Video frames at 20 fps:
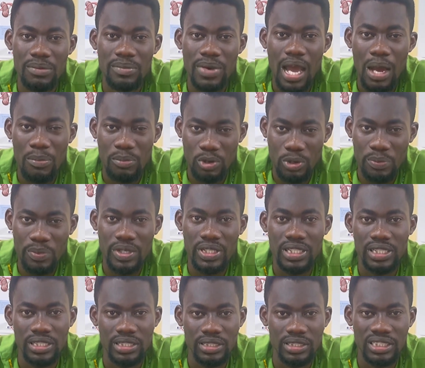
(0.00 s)
and we will
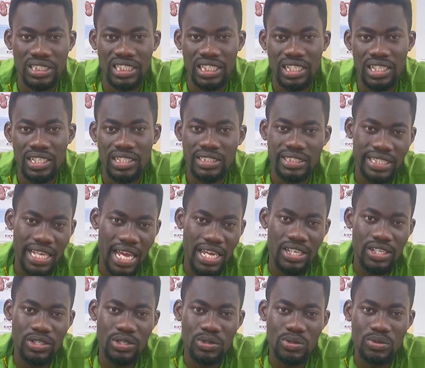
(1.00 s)
respond to them
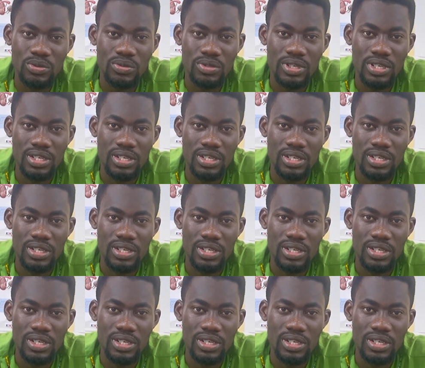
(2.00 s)
appropriately.